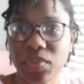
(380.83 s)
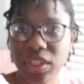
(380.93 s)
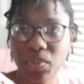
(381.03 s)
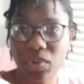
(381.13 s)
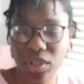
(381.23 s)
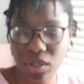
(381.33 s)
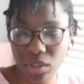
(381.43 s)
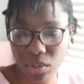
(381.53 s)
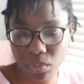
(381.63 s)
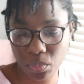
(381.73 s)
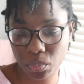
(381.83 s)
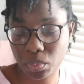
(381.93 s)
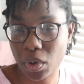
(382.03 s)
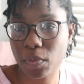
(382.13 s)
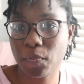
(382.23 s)
really want to go
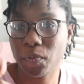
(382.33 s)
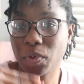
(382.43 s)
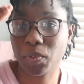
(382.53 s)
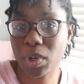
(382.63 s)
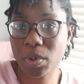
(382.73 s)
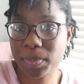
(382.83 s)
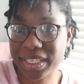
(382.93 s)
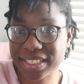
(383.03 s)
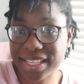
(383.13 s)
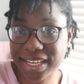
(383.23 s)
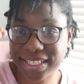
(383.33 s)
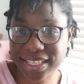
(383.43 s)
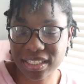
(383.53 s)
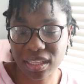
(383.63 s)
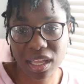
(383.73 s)
row for row because that
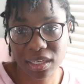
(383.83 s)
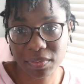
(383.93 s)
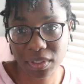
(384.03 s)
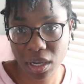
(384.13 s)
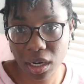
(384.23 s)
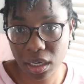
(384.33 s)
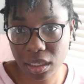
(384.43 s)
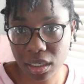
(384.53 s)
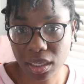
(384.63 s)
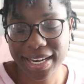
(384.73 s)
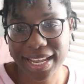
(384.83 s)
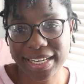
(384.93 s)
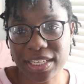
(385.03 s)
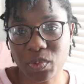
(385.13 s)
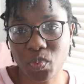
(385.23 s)
takes a lot of yarn, and I
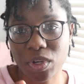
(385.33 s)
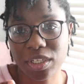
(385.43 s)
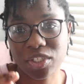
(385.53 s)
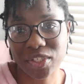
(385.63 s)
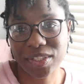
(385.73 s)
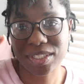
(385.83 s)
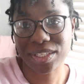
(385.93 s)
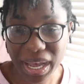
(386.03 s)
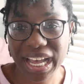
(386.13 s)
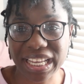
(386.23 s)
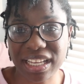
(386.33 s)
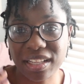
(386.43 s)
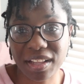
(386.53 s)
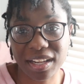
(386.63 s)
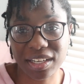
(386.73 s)
didn't want to just buy a
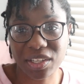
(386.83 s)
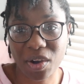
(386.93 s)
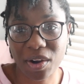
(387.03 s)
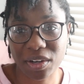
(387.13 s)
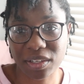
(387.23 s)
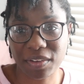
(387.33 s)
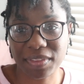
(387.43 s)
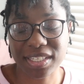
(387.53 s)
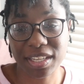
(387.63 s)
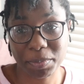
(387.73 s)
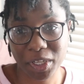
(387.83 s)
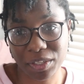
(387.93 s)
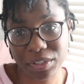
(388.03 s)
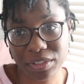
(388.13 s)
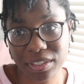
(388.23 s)
lot of yarn of the same
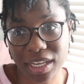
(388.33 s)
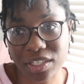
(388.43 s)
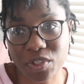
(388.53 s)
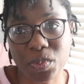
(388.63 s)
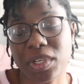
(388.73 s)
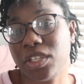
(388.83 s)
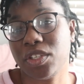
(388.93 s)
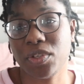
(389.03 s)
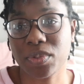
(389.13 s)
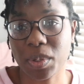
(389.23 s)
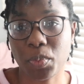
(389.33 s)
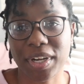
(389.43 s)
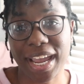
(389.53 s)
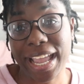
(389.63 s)
colors. I just wanted to use up what I